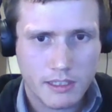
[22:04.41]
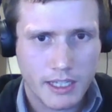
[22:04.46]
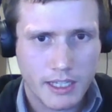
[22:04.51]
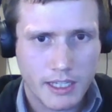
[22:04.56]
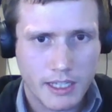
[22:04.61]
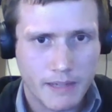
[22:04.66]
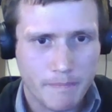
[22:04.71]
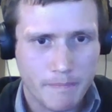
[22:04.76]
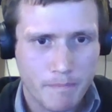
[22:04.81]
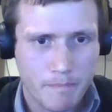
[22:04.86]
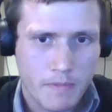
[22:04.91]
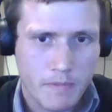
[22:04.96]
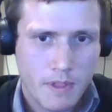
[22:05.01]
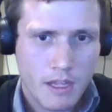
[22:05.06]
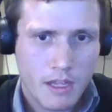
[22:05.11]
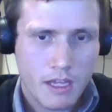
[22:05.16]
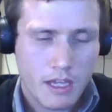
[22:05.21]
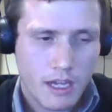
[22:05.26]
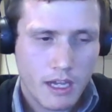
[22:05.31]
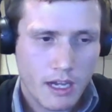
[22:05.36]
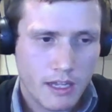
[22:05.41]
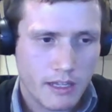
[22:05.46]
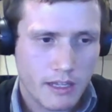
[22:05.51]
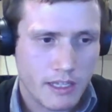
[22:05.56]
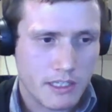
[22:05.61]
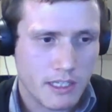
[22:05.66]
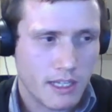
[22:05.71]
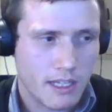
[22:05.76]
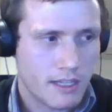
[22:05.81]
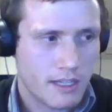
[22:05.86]
And
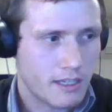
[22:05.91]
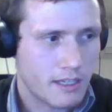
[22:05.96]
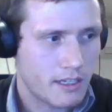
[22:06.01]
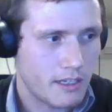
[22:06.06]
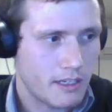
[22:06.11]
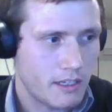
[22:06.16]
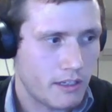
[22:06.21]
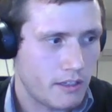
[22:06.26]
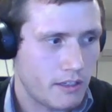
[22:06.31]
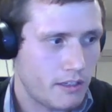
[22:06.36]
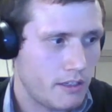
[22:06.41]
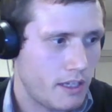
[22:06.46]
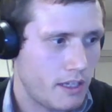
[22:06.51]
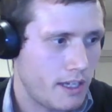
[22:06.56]
there's other